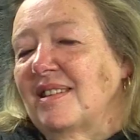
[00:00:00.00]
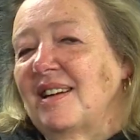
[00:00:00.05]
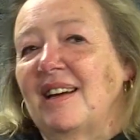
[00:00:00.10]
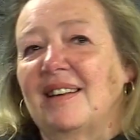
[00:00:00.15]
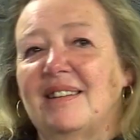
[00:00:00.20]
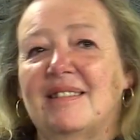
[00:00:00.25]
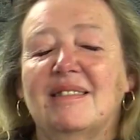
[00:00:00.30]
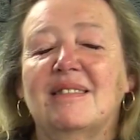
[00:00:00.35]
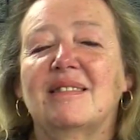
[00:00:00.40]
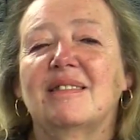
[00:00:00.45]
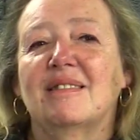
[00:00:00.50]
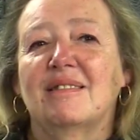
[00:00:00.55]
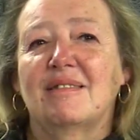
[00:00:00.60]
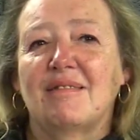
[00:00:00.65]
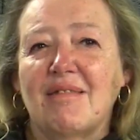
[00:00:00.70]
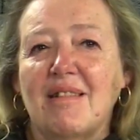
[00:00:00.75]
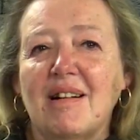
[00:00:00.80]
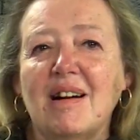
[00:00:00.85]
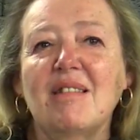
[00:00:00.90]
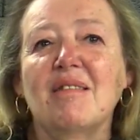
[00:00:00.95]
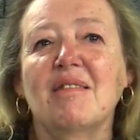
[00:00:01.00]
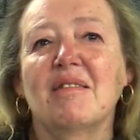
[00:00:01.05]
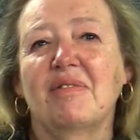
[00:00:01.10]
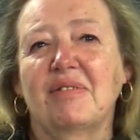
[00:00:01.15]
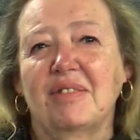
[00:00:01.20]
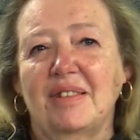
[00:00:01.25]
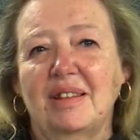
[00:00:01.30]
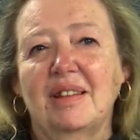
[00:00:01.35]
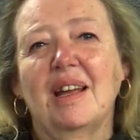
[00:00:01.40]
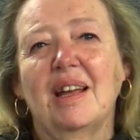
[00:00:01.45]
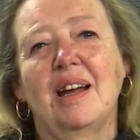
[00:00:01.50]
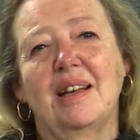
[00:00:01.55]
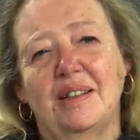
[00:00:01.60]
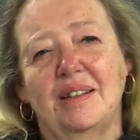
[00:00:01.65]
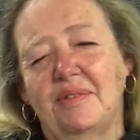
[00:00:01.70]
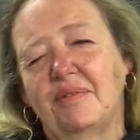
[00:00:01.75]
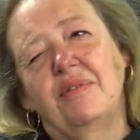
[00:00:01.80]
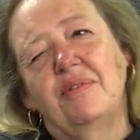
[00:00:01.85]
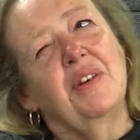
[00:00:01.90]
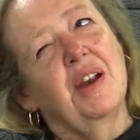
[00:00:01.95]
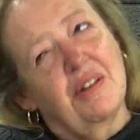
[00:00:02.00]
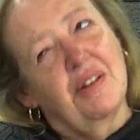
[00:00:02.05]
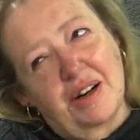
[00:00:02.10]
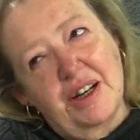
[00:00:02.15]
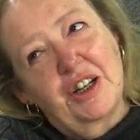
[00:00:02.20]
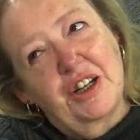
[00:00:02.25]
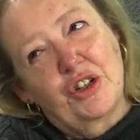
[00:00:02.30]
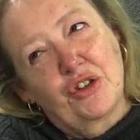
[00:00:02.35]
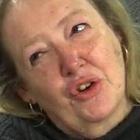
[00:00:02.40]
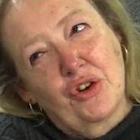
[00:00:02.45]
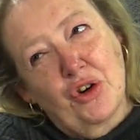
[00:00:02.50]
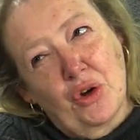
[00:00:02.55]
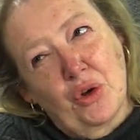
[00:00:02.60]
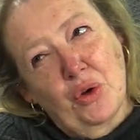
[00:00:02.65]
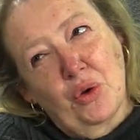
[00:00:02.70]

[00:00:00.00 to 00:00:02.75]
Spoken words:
And quite often that is very true.